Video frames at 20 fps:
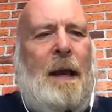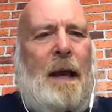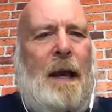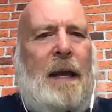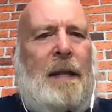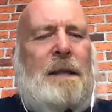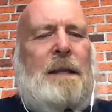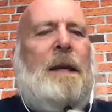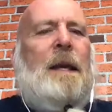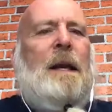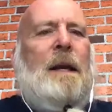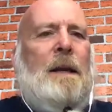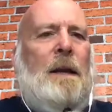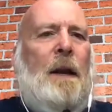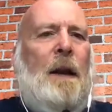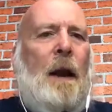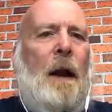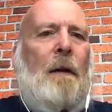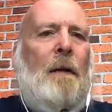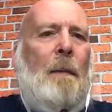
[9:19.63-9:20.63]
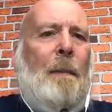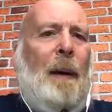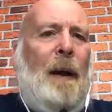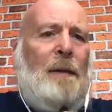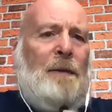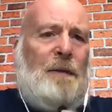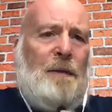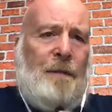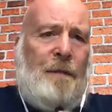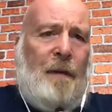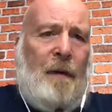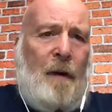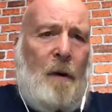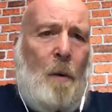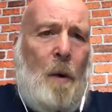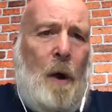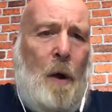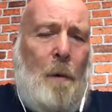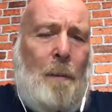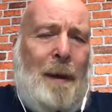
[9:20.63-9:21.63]
it's a bunch of very
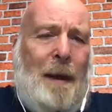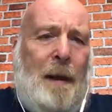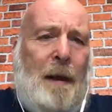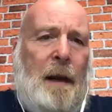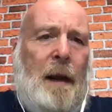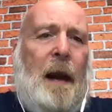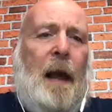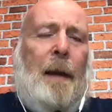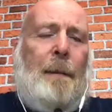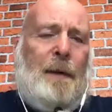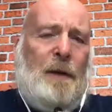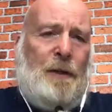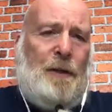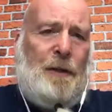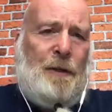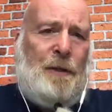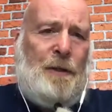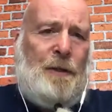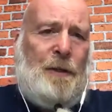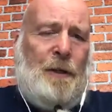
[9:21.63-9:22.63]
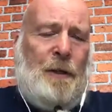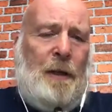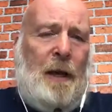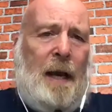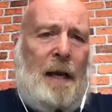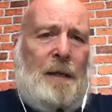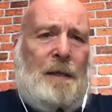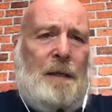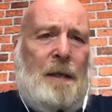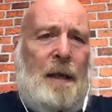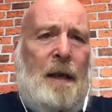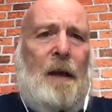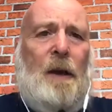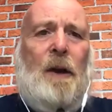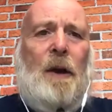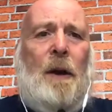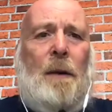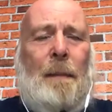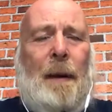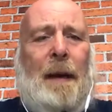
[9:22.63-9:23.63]
well-meaning amateurs that actually are
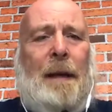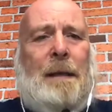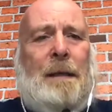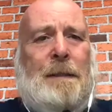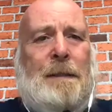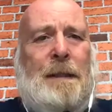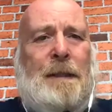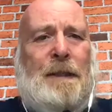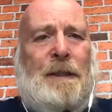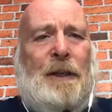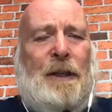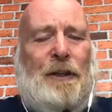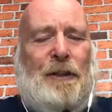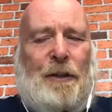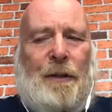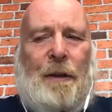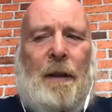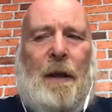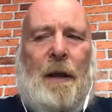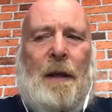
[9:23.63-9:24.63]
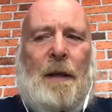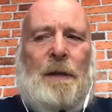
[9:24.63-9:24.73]
going to make the decision.